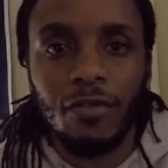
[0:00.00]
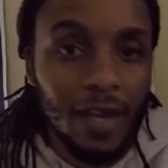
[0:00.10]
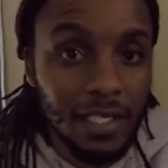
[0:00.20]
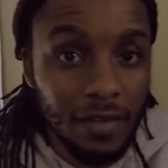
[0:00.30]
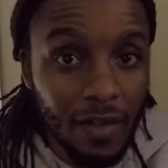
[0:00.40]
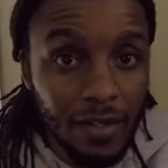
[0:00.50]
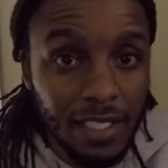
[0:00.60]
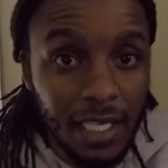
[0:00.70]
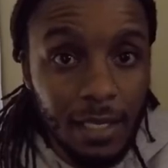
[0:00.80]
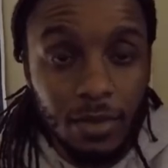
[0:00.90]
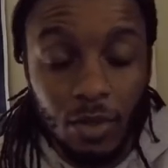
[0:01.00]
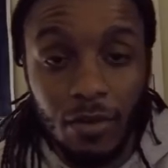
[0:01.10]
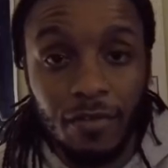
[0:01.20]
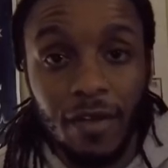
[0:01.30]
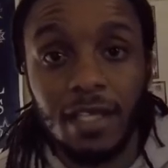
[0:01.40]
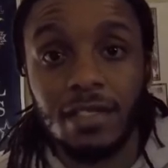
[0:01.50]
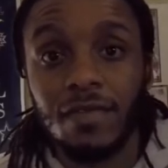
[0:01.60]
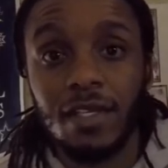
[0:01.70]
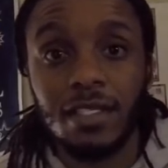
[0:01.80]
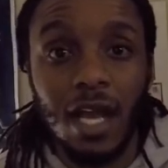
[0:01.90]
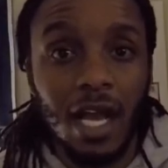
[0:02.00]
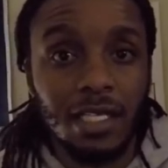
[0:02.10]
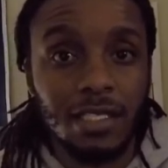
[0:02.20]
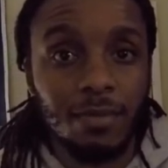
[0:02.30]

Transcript: fans of other teams or you're fans of these guys,